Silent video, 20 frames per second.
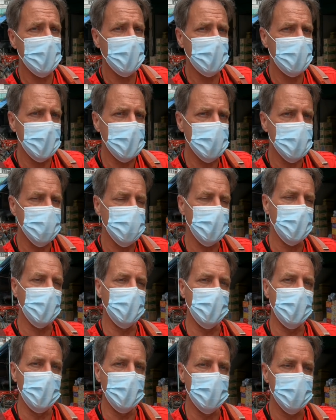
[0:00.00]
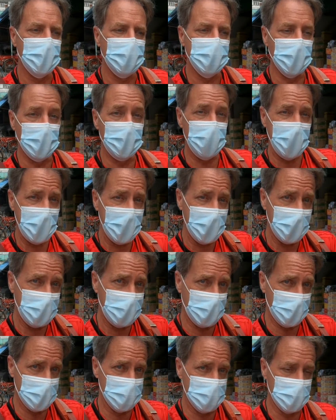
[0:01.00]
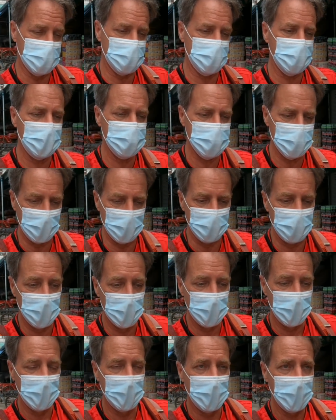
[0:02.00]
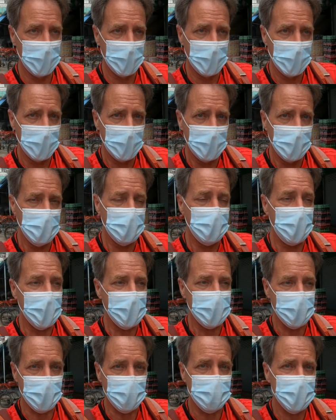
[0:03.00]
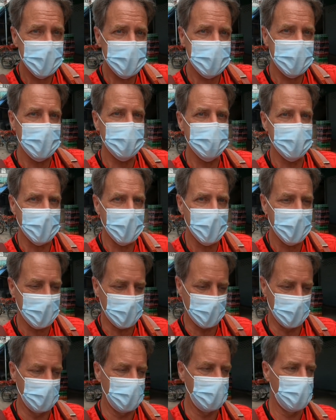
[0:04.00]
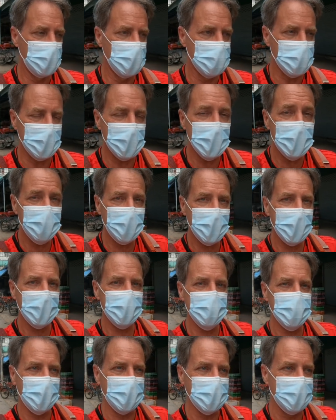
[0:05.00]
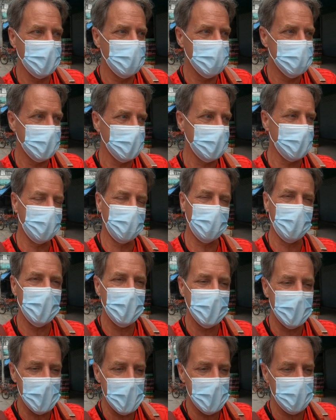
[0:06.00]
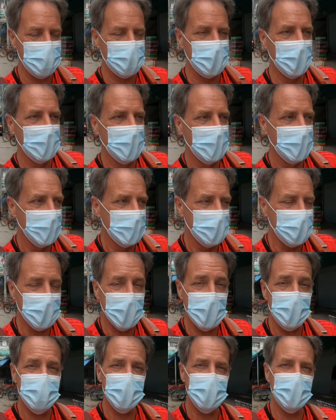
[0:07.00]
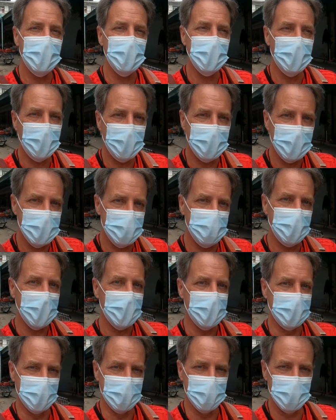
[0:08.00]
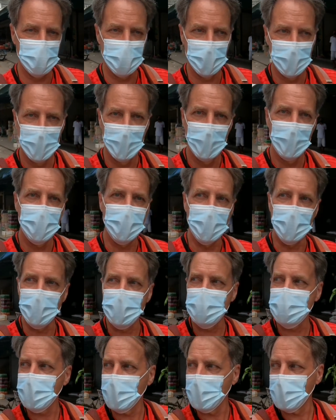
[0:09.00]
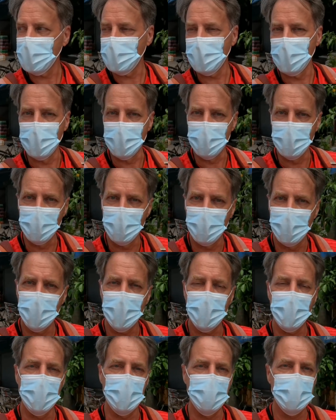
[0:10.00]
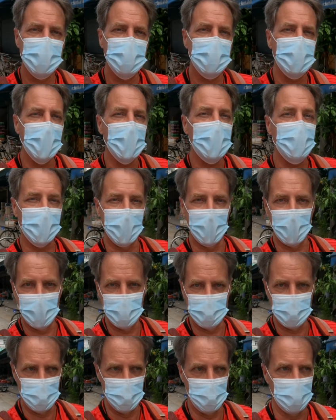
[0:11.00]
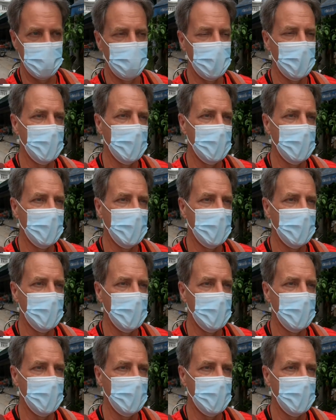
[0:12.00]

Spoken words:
are the features you can use if you pay for a subscription, but they're mixed in together. So even as you're using the free app, you keep seeing all these buttons, things like video stabilizer.